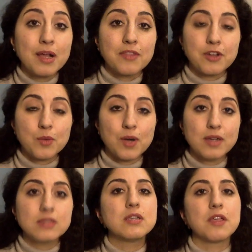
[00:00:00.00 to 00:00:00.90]
there
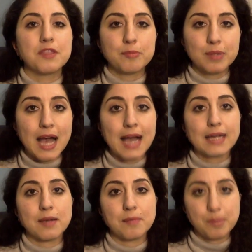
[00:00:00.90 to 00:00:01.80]
was the Black
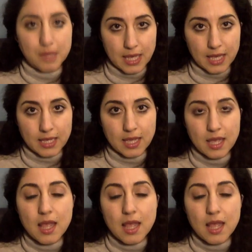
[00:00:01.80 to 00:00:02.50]
Plague.